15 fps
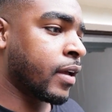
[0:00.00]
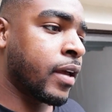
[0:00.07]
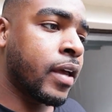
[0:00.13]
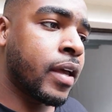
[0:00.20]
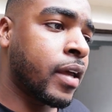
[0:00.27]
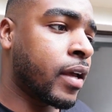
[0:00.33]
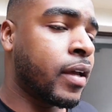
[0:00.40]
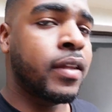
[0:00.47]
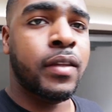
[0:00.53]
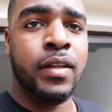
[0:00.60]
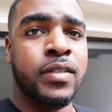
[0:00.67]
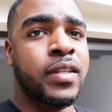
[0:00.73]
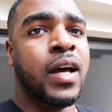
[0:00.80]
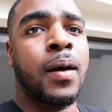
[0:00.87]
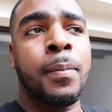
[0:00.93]
and
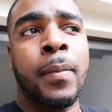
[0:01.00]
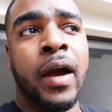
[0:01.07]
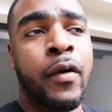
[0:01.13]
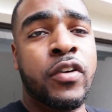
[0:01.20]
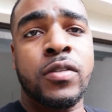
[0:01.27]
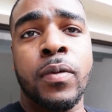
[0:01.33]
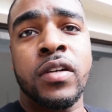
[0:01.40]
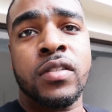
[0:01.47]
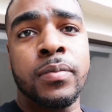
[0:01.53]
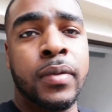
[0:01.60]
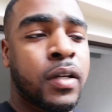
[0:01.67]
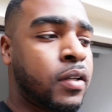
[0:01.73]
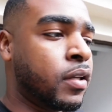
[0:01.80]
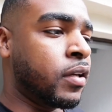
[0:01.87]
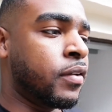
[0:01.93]
it's not my
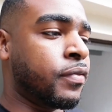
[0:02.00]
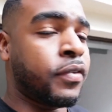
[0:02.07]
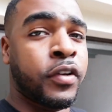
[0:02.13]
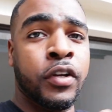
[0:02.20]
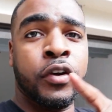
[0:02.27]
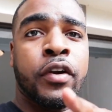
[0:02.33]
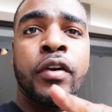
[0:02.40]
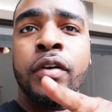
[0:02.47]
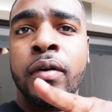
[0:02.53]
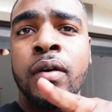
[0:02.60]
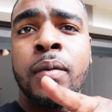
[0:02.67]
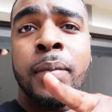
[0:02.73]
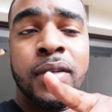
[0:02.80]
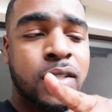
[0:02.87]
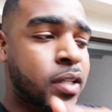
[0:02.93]
responsibility for your
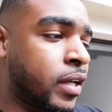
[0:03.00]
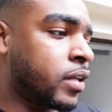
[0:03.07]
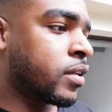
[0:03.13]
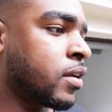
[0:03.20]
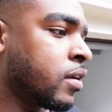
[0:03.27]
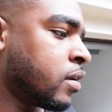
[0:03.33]
mistake.